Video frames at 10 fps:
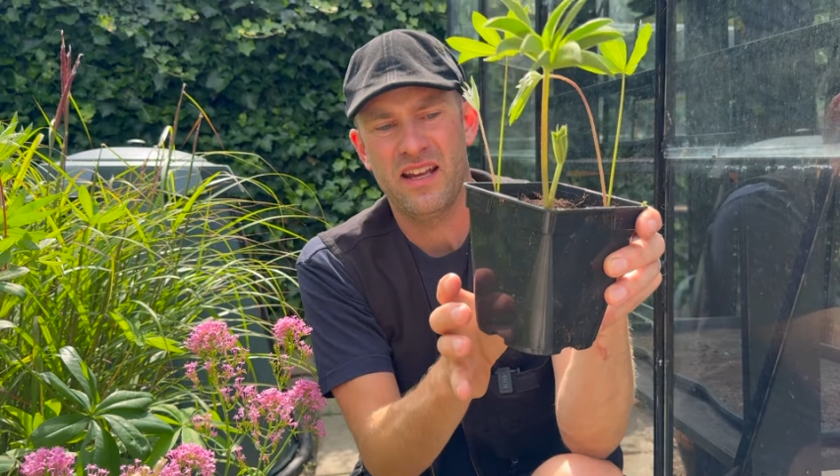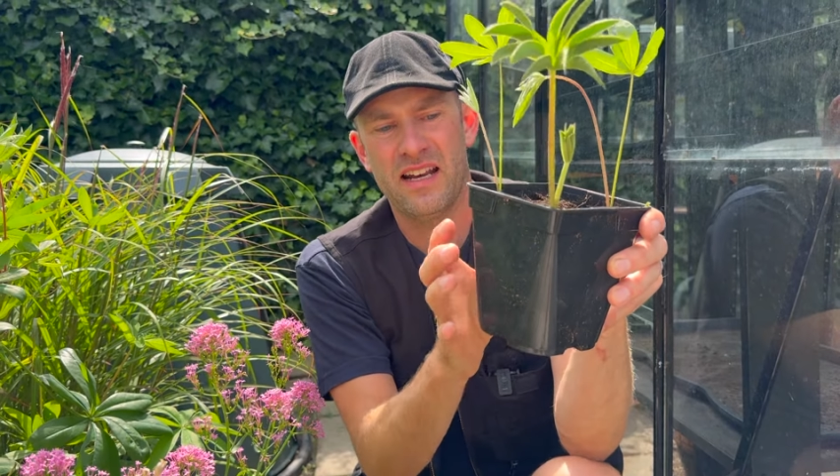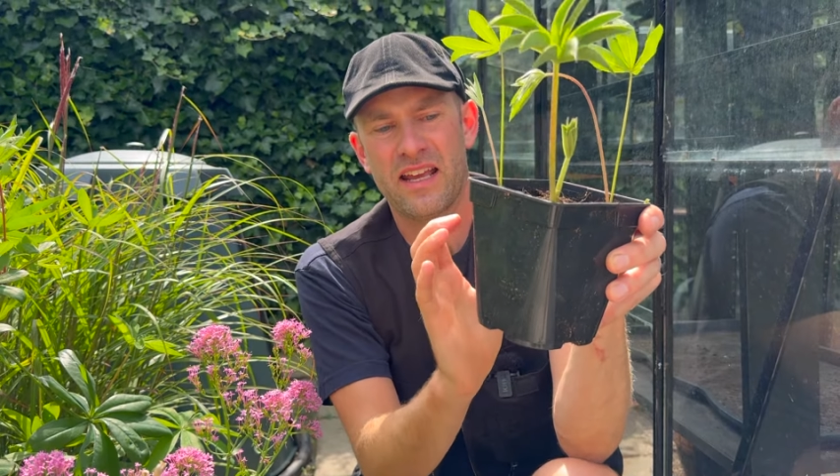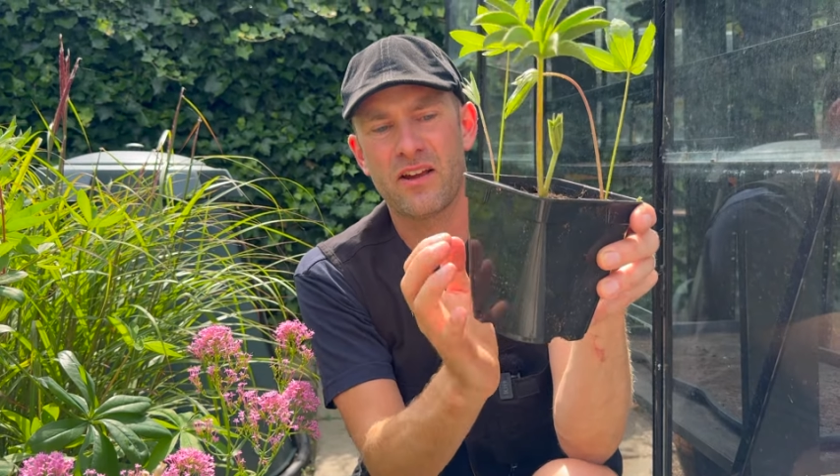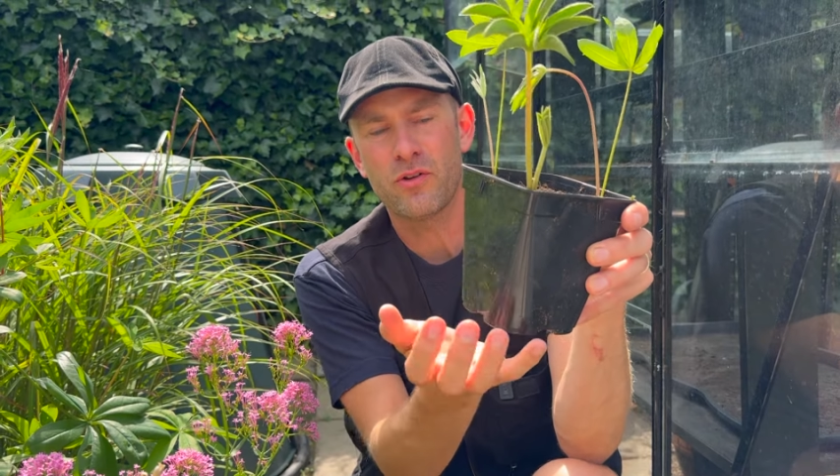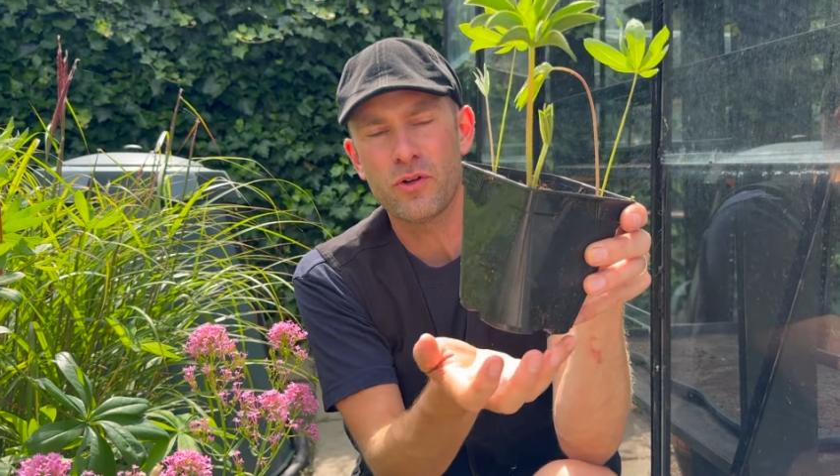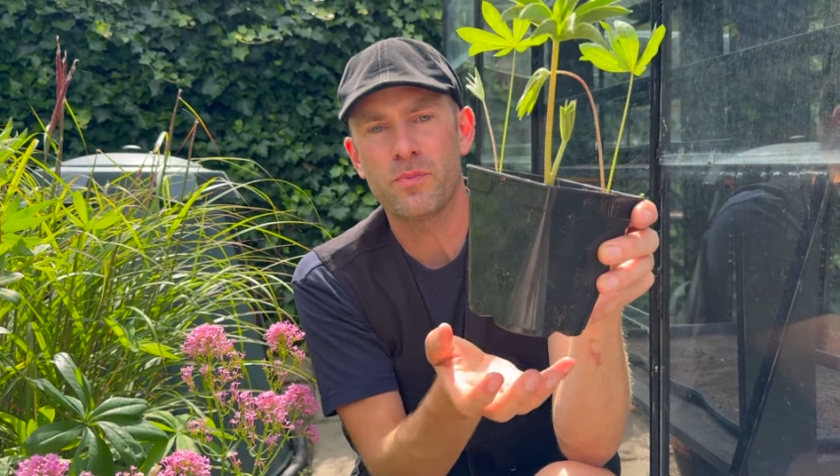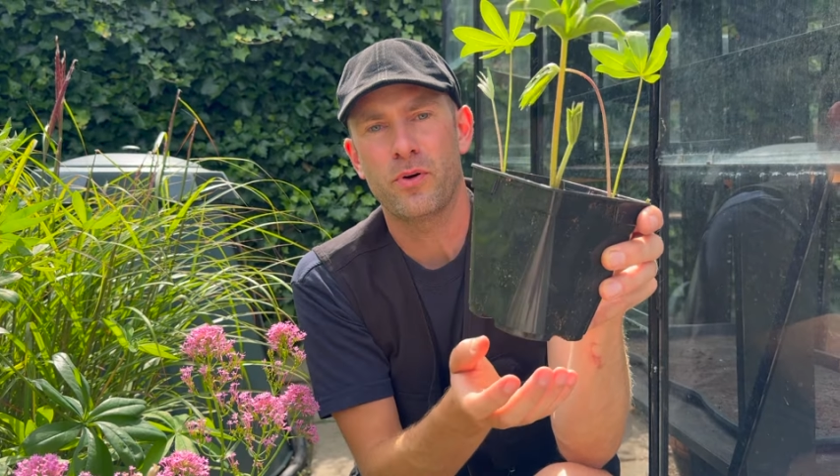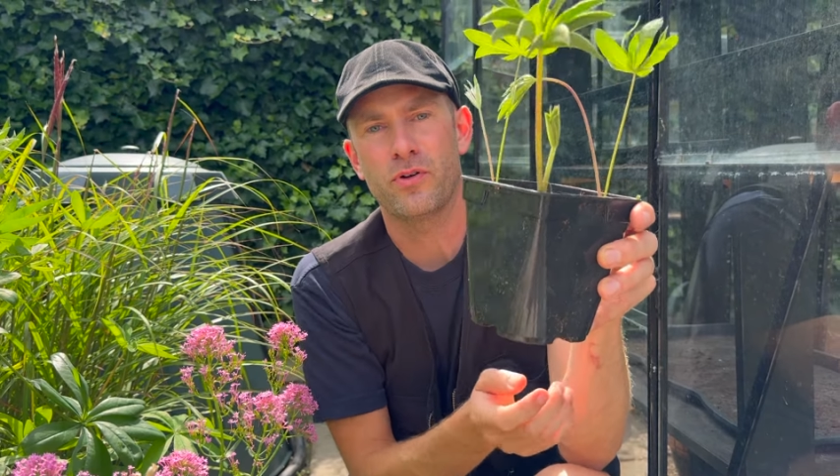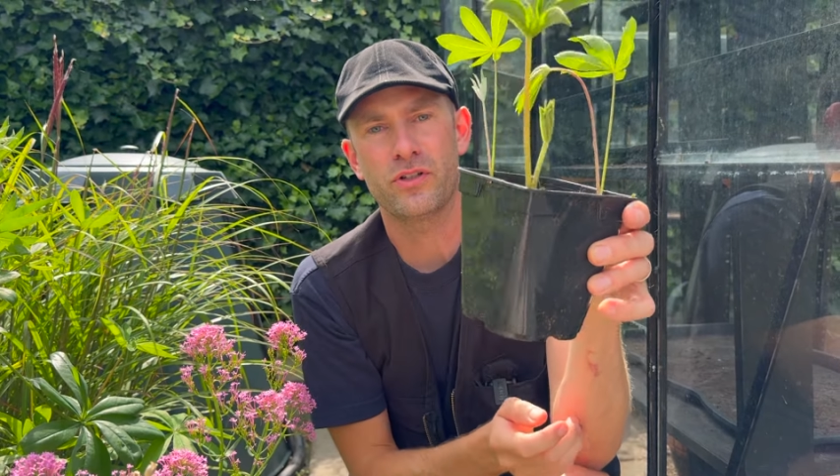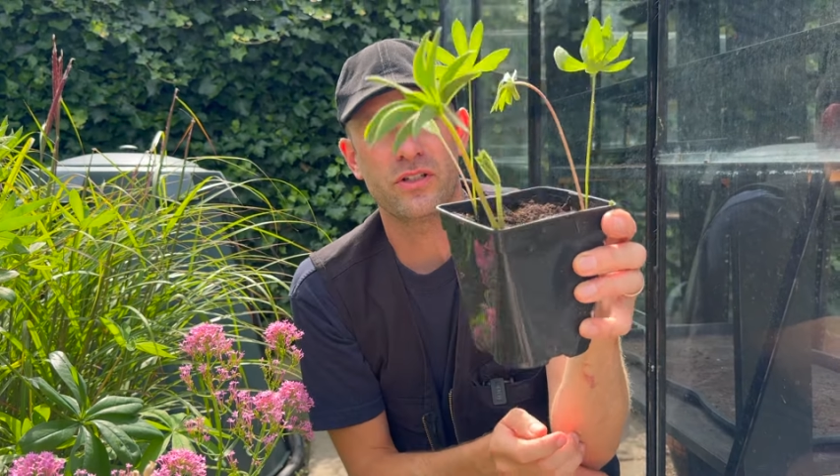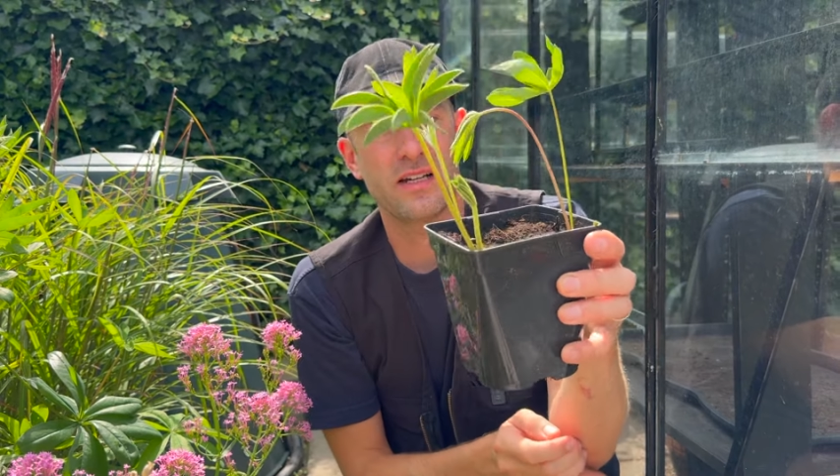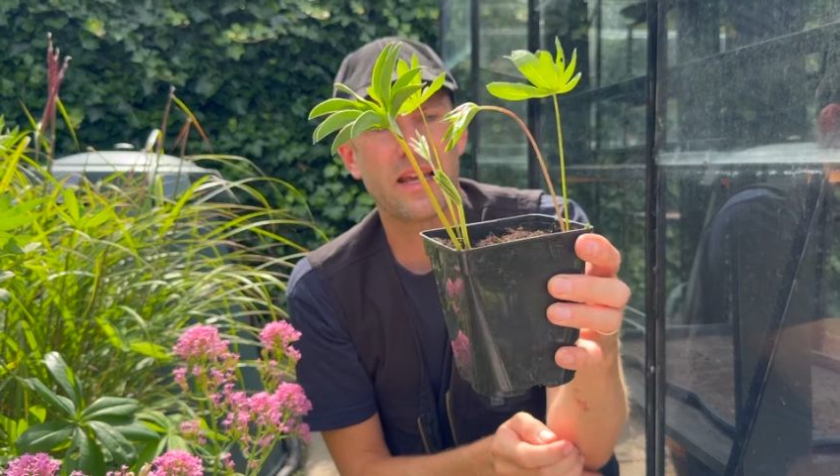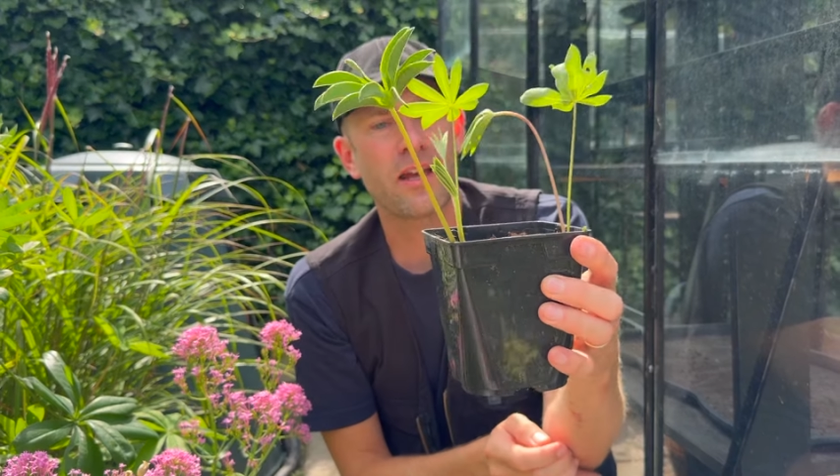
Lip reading: like a good portion, like